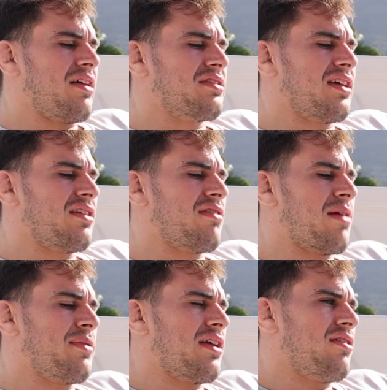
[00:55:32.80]
outside of
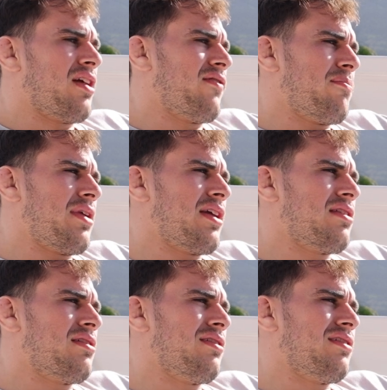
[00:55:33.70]
grappling? I know you have a
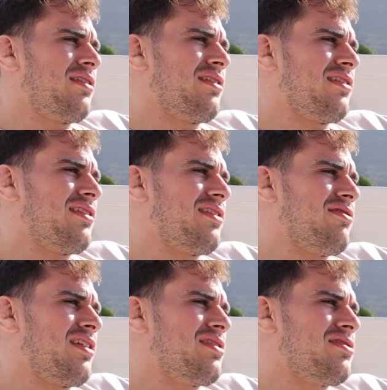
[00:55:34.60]
band you
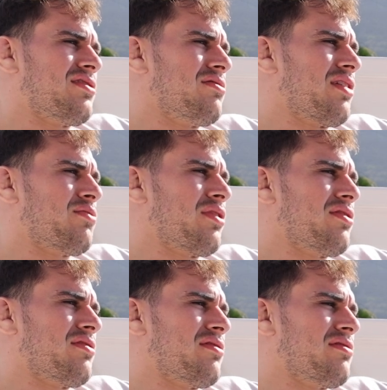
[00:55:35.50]
guys do. Like what
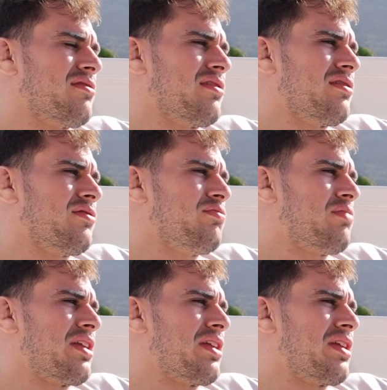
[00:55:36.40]
other you